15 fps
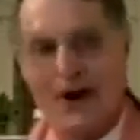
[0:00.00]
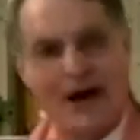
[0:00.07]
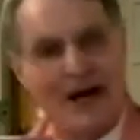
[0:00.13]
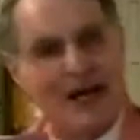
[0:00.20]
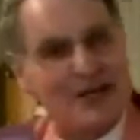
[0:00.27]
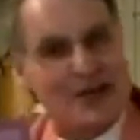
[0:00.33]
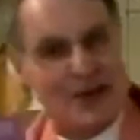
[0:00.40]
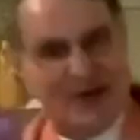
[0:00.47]
where
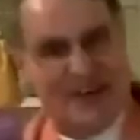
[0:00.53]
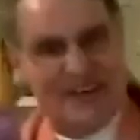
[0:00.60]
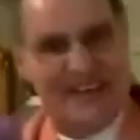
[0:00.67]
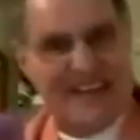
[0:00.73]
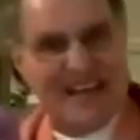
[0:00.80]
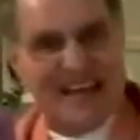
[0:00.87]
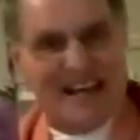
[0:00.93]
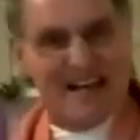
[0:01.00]
I
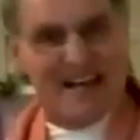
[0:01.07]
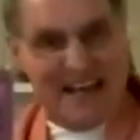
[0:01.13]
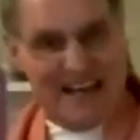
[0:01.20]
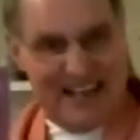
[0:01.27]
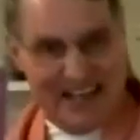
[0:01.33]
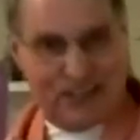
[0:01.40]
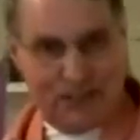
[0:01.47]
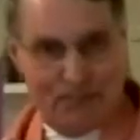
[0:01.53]
could
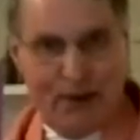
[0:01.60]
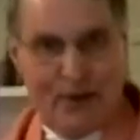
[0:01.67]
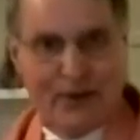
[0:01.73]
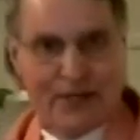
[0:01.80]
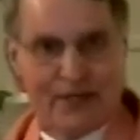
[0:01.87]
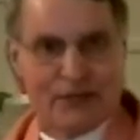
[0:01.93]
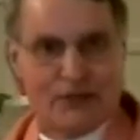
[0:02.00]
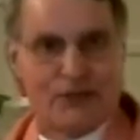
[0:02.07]

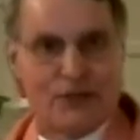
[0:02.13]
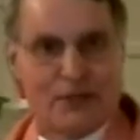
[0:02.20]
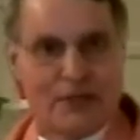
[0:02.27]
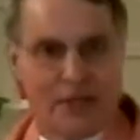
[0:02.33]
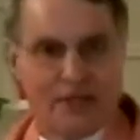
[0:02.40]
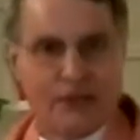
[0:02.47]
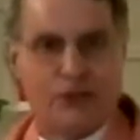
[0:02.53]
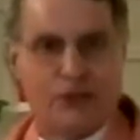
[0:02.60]
experience
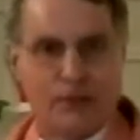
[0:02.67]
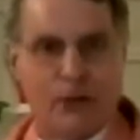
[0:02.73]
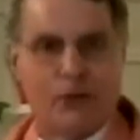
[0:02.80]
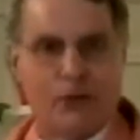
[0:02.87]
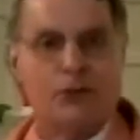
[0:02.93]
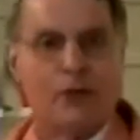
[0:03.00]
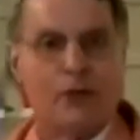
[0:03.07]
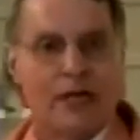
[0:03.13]
his
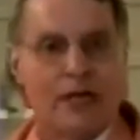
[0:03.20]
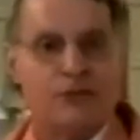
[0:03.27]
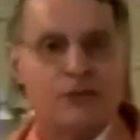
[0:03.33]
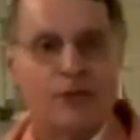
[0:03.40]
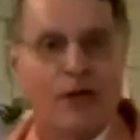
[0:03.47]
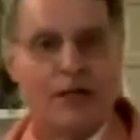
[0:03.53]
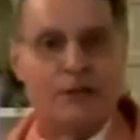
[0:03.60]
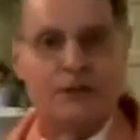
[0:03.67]
spiritual
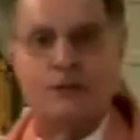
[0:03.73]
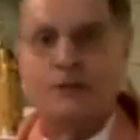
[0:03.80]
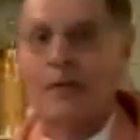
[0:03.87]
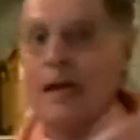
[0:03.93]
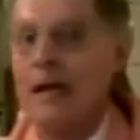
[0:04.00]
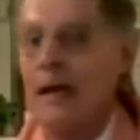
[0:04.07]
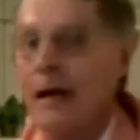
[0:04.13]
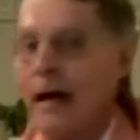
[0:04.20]
exercises.
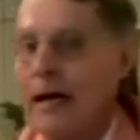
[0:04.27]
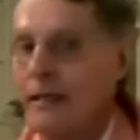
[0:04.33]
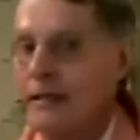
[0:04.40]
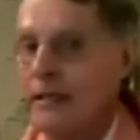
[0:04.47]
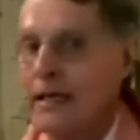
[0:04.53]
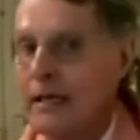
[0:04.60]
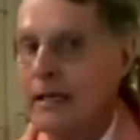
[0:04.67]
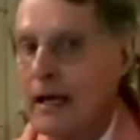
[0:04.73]
I
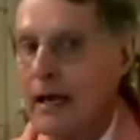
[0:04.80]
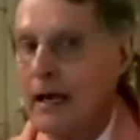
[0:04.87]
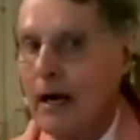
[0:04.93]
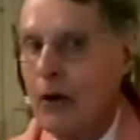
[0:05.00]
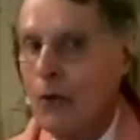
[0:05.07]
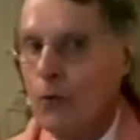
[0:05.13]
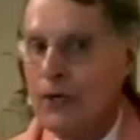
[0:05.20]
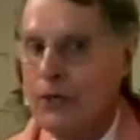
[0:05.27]
think
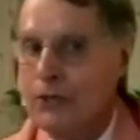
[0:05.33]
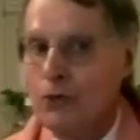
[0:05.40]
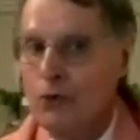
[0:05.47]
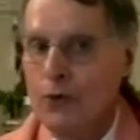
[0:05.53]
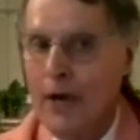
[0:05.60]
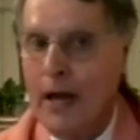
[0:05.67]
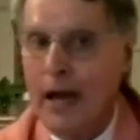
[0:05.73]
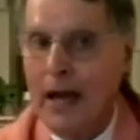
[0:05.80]
we
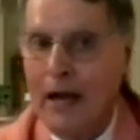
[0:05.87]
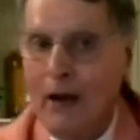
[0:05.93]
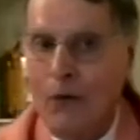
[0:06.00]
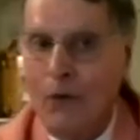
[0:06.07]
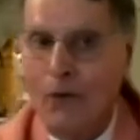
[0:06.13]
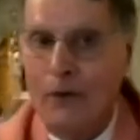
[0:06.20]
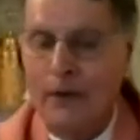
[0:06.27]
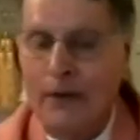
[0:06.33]
do
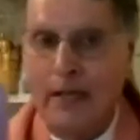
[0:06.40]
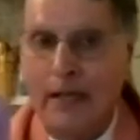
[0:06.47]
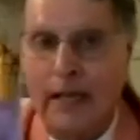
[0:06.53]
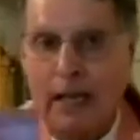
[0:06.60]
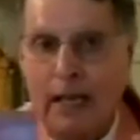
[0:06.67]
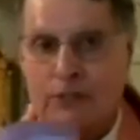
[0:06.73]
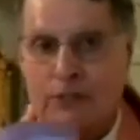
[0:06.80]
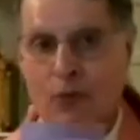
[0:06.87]
now.
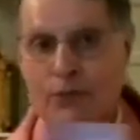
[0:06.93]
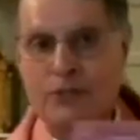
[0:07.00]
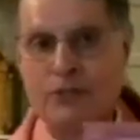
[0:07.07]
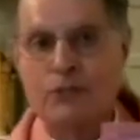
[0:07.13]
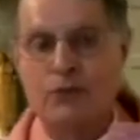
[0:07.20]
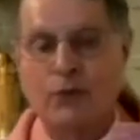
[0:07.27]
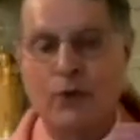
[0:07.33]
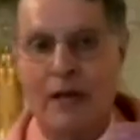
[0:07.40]
And so
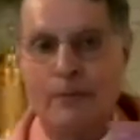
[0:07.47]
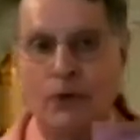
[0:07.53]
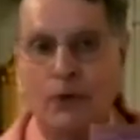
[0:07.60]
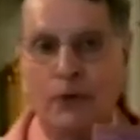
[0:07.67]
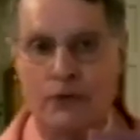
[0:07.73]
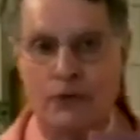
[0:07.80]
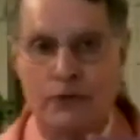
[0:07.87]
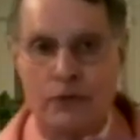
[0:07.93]
this is what
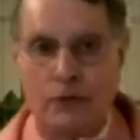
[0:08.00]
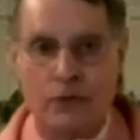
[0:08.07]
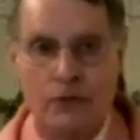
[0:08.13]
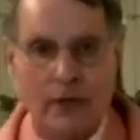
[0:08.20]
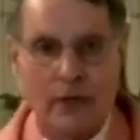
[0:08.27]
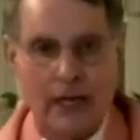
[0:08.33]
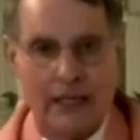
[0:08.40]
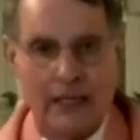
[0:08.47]
I'm going to
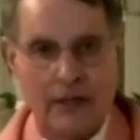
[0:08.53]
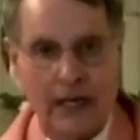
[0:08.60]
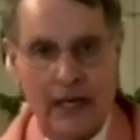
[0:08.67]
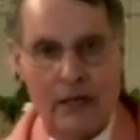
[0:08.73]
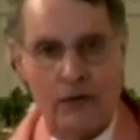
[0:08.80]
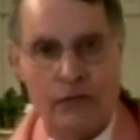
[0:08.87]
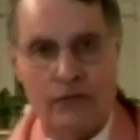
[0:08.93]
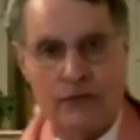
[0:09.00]
do at the
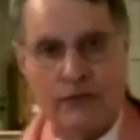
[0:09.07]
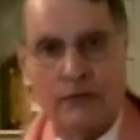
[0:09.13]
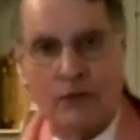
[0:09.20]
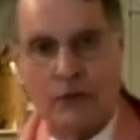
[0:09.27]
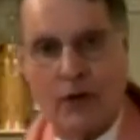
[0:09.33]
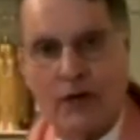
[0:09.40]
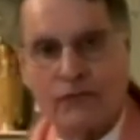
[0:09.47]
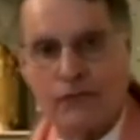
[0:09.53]
house,
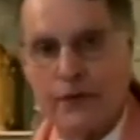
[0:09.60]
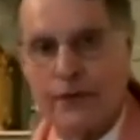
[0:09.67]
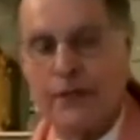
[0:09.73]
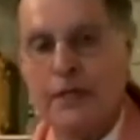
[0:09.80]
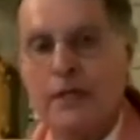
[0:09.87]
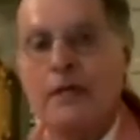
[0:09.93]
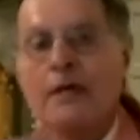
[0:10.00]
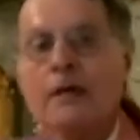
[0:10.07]
at the
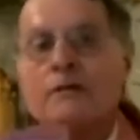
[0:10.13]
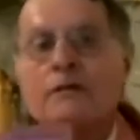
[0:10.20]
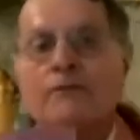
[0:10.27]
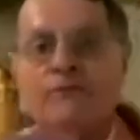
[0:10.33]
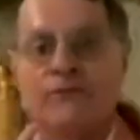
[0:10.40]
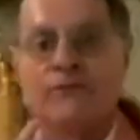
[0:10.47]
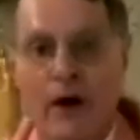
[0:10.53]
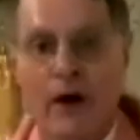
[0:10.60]
rectory,
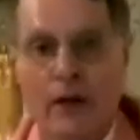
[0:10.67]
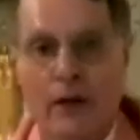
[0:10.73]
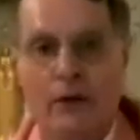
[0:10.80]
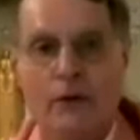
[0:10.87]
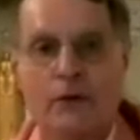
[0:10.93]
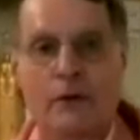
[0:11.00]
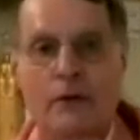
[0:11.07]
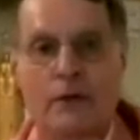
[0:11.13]
to
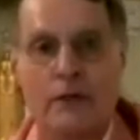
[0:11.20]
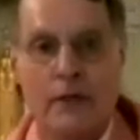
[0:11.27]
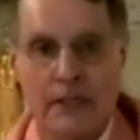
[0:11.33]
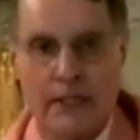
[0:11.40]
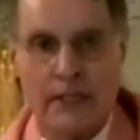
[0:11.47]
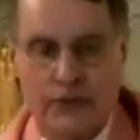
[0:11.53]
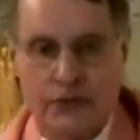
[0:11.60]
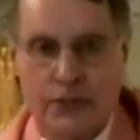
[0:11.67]
follow
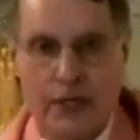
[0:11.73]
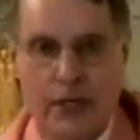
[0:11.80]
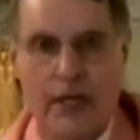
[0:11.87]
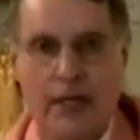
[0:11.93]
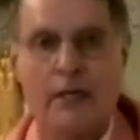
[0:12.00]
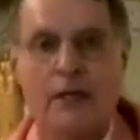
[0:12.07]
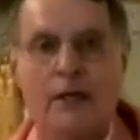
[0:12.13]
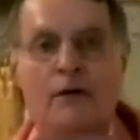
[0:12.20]
each
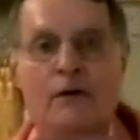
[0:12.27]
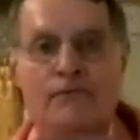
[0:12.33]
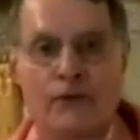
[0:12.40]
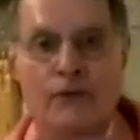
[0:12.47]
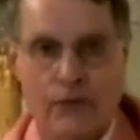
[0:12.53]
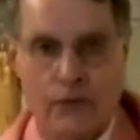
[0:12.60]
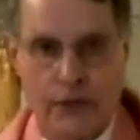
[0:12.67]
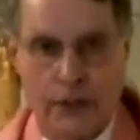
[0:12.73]
day
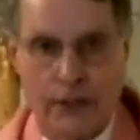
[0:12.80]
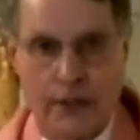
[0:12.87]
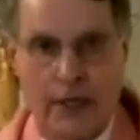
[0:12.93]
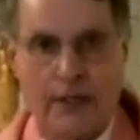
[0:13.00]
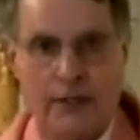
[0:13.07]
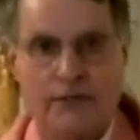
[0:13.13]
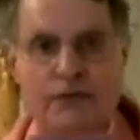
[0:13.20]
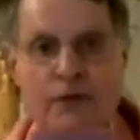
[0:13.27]
for 30
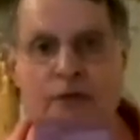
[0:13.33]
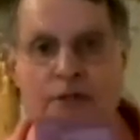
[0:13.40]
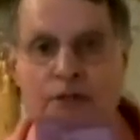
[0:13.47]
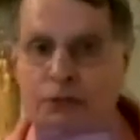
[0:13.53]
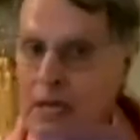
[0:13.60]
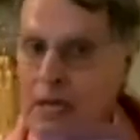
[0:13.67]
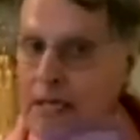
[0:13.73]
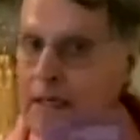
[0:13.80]
days
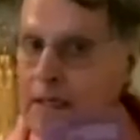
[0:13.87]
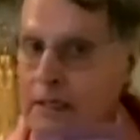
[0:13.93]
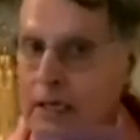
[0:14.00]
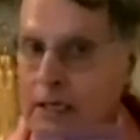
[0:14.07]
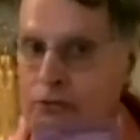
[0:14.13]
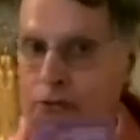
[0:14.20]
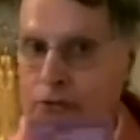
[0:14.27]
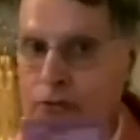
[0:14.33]
St.
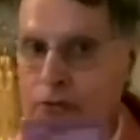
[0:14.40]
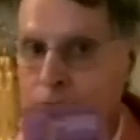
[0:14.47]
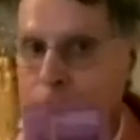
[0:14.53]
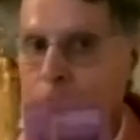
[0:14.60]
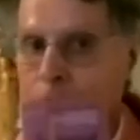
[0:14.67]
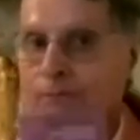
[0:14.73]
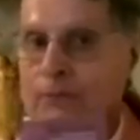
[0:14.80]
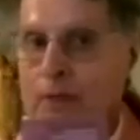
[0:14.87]

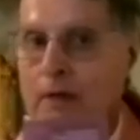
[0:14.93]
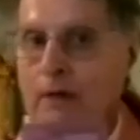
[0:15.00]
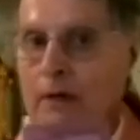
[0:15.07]
Ignatius's